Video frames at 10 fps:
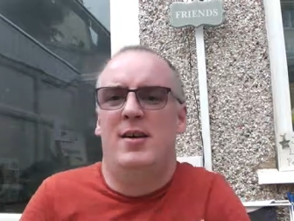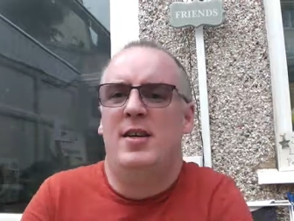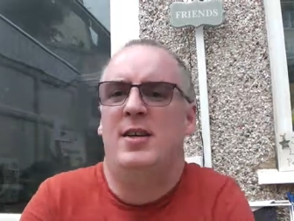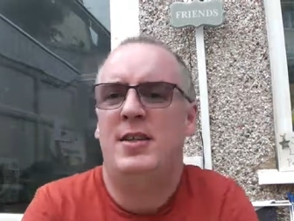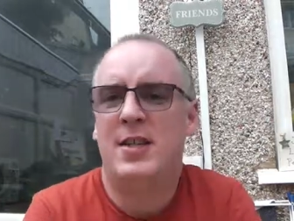
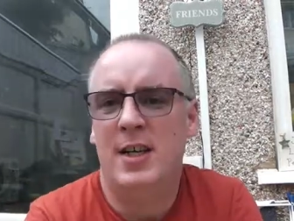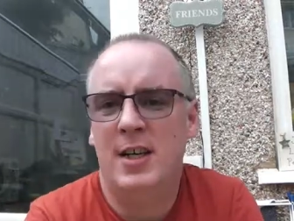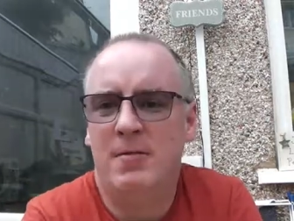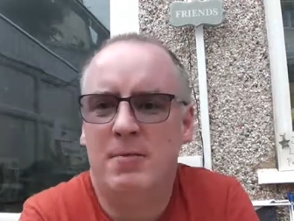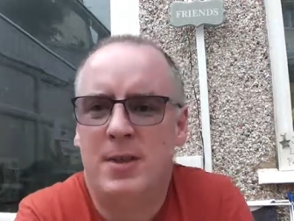Hi, it's
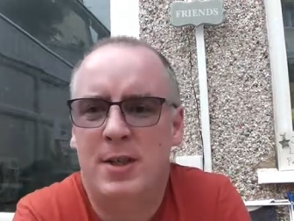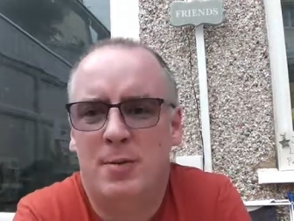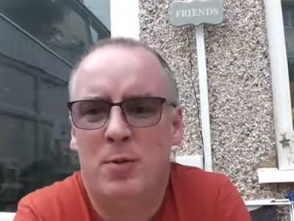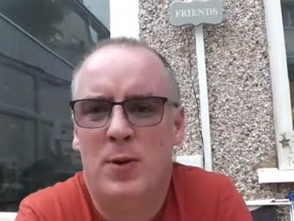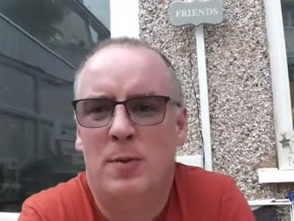Steve from
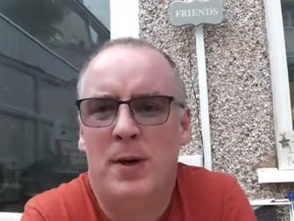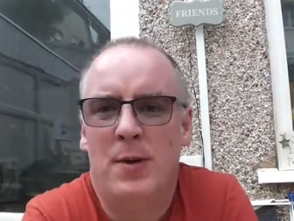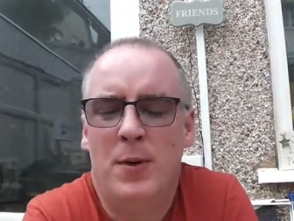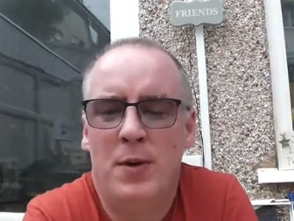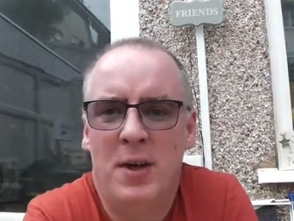Steve's Small World
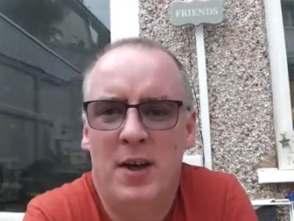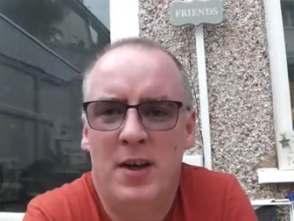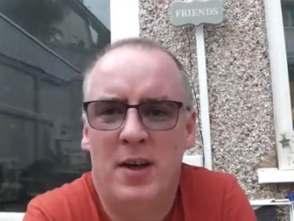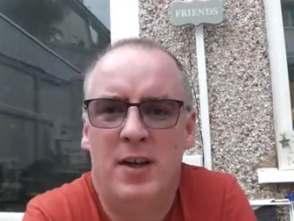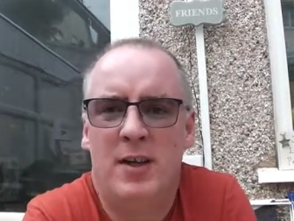back with
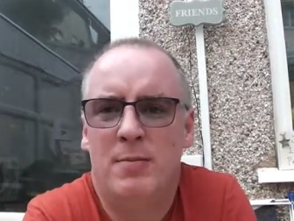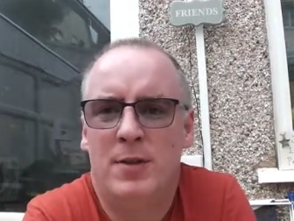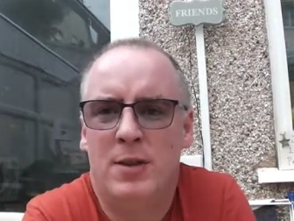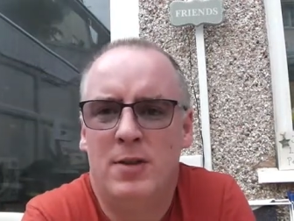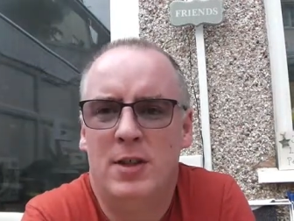you. I'm um,
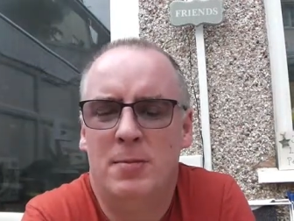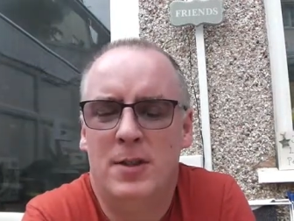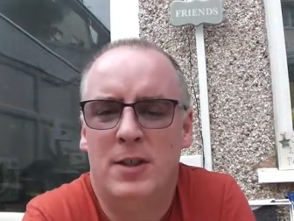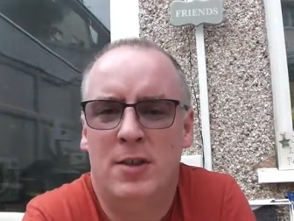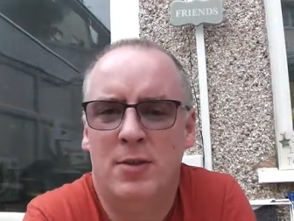sorry it's
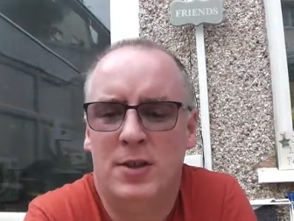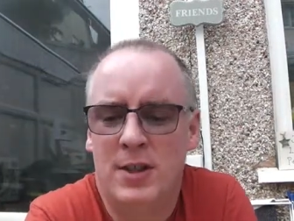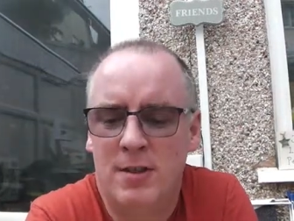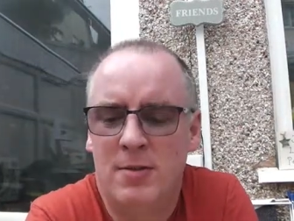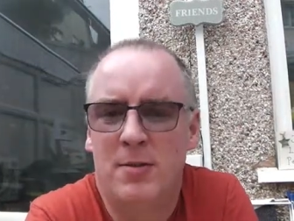been so long
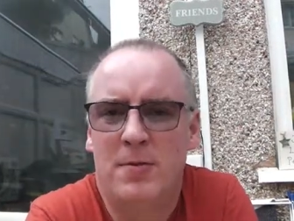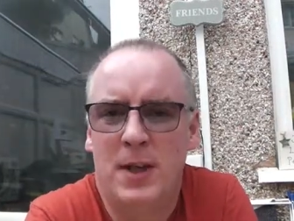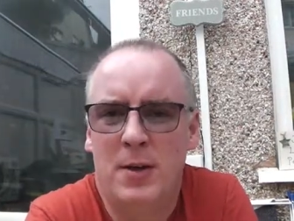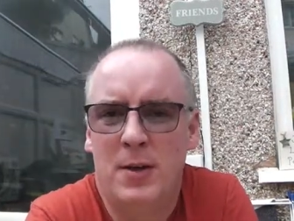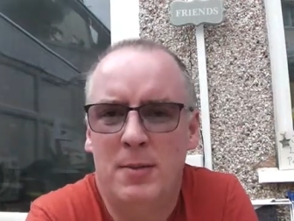since I've got a
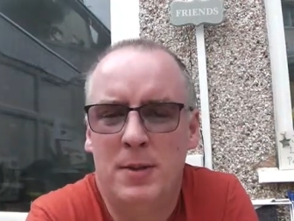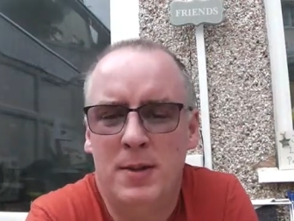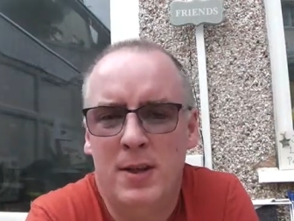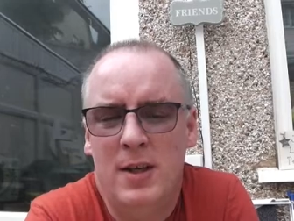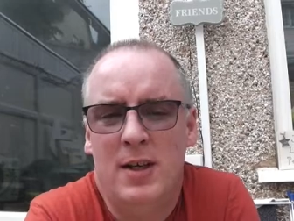video up.
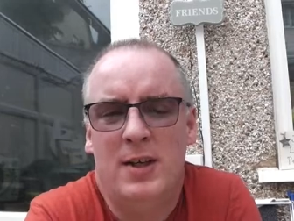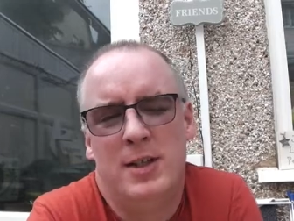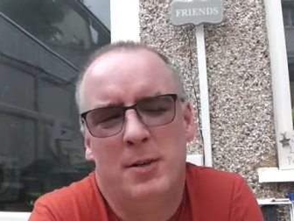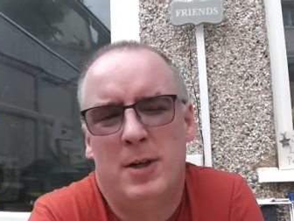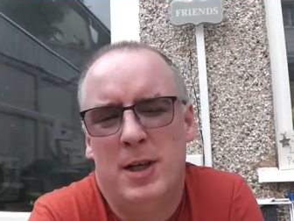
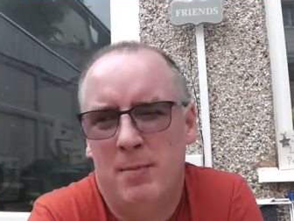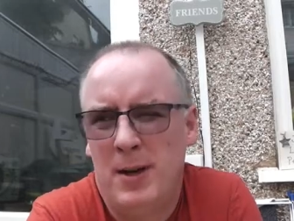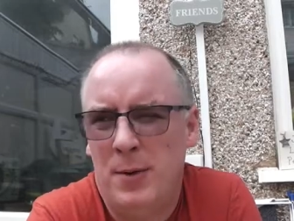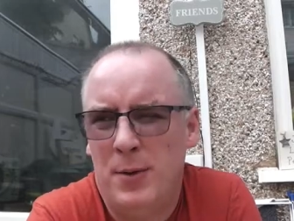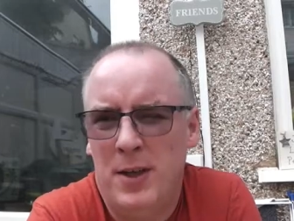Still mucking
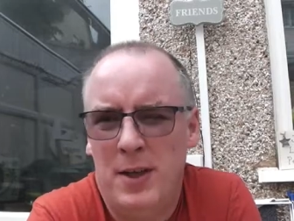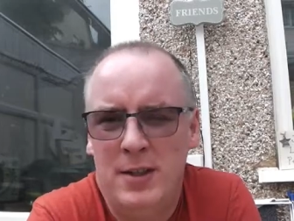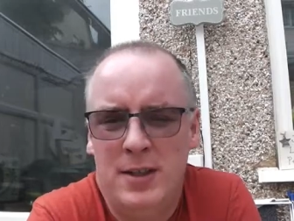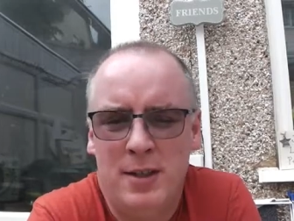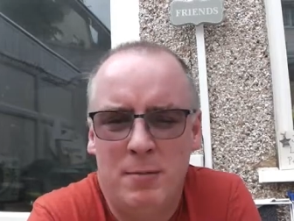about with the
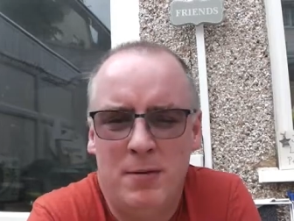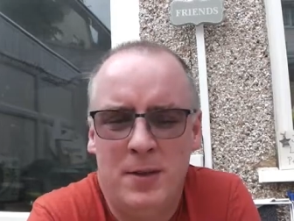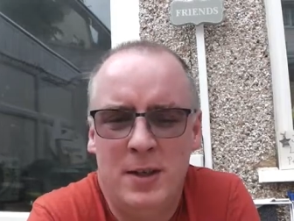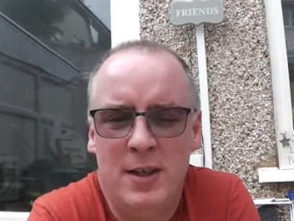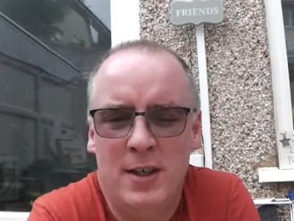internet
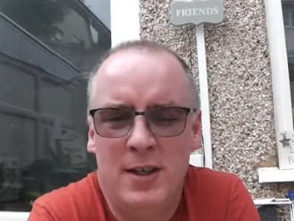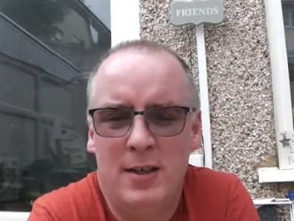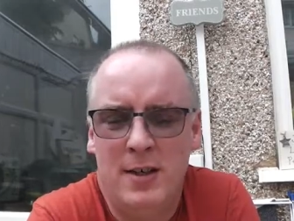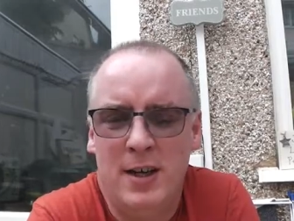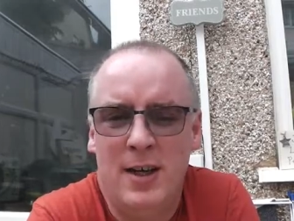
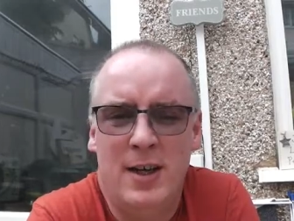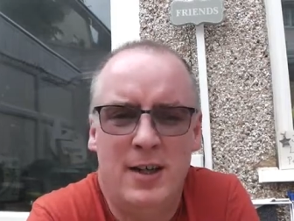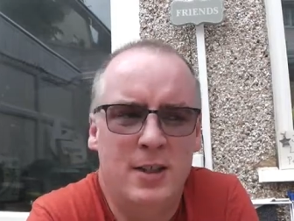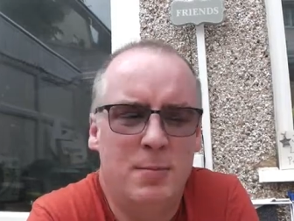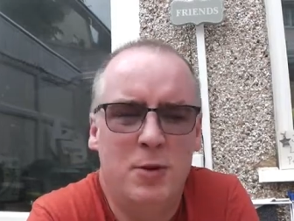provider
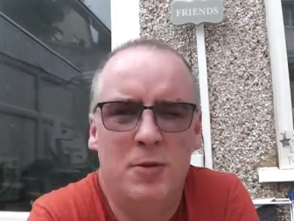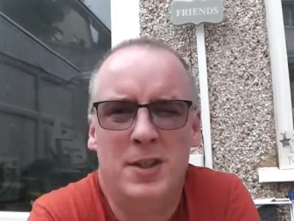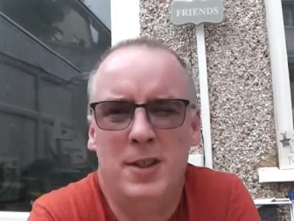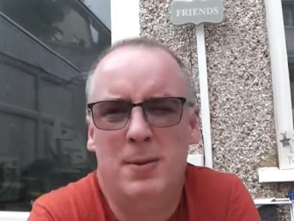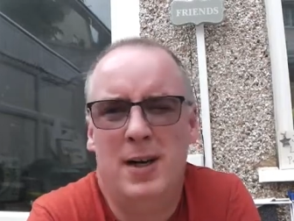and to be
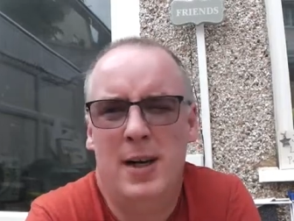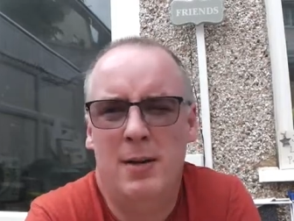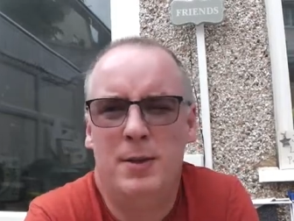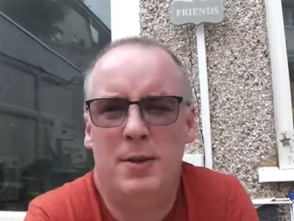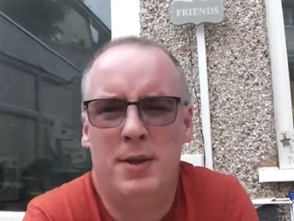honest it's been
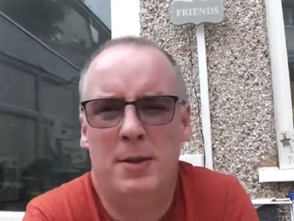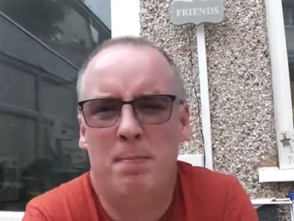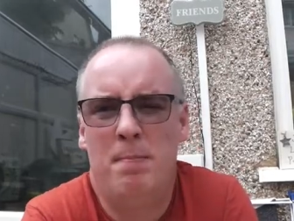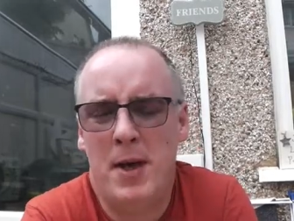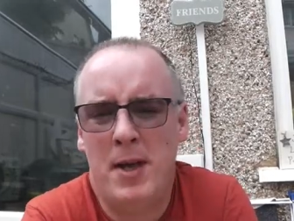absolutely
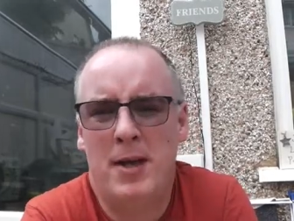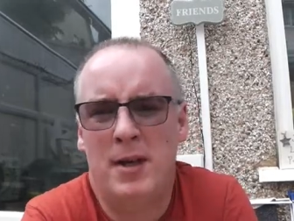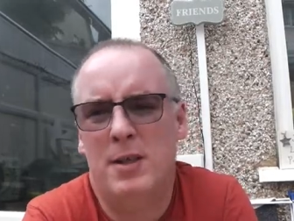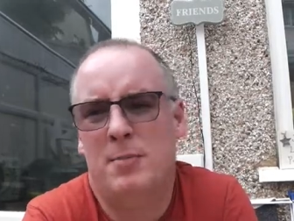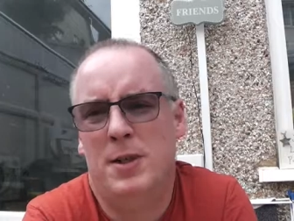
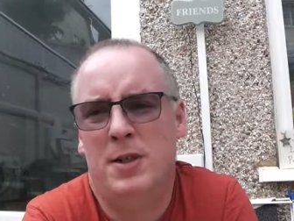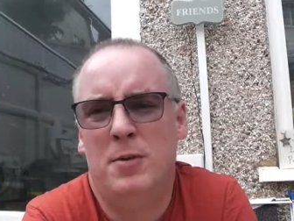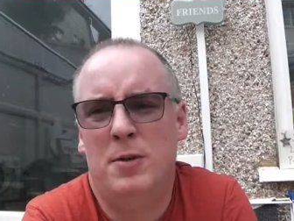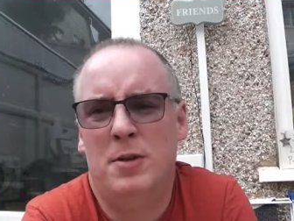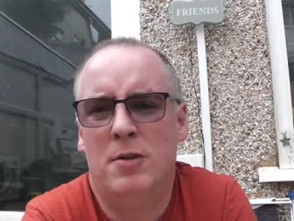baking. It's been too
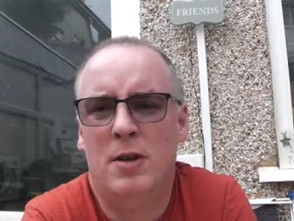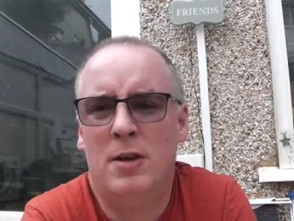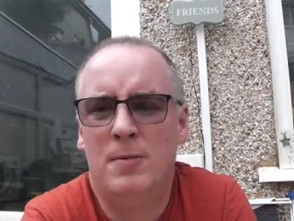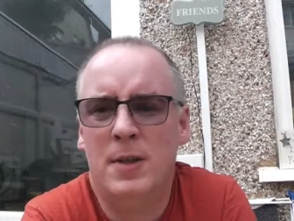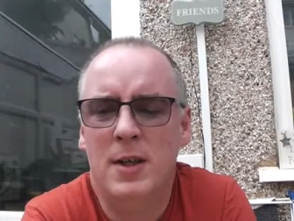hot to
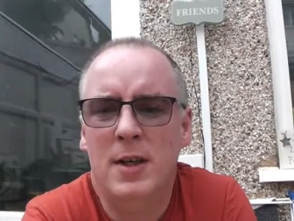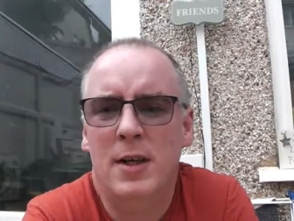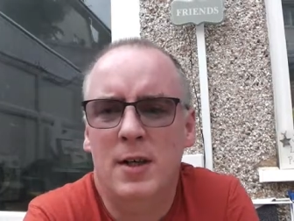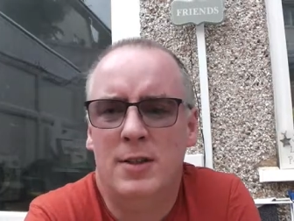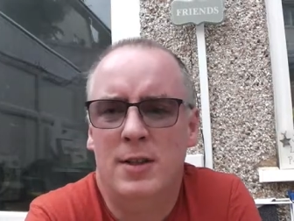craft.
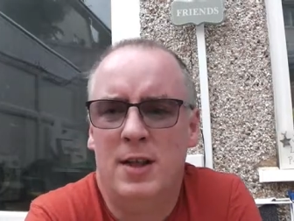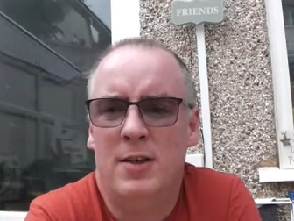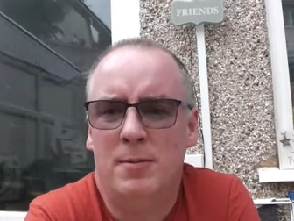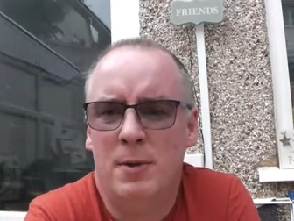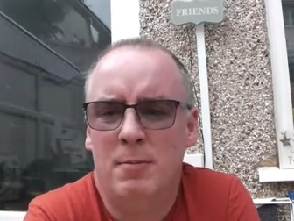
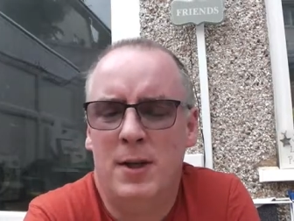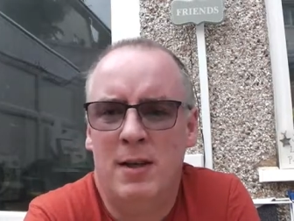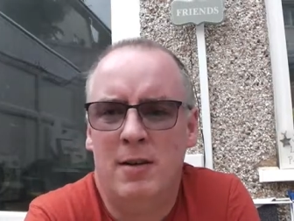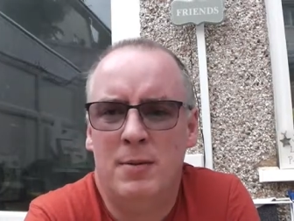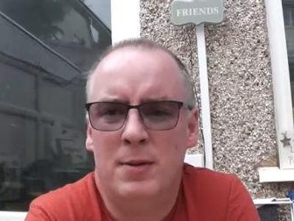So I've been
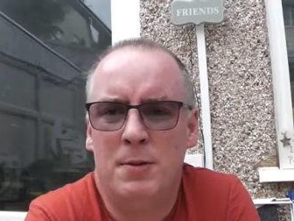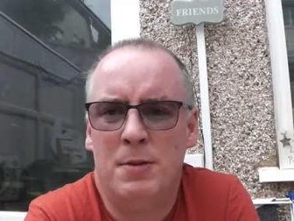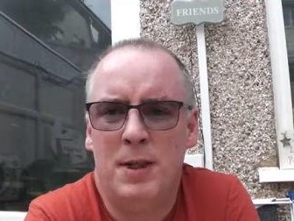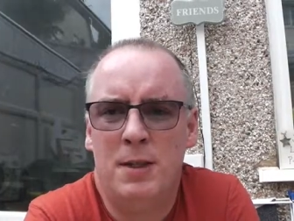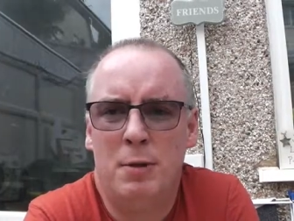playing around with some
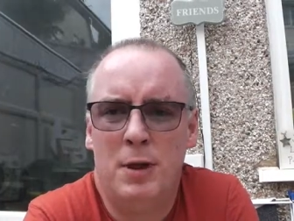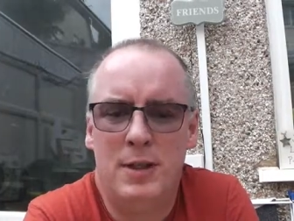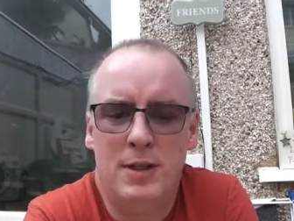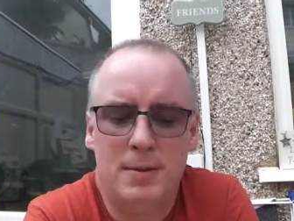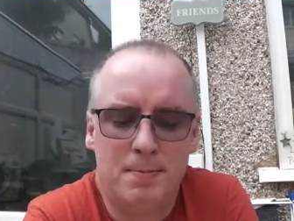3D
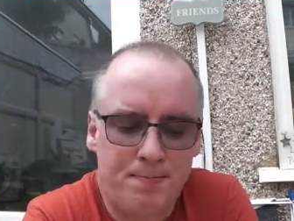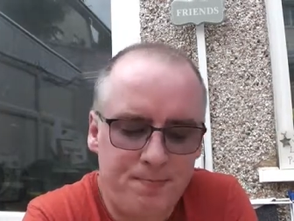prints.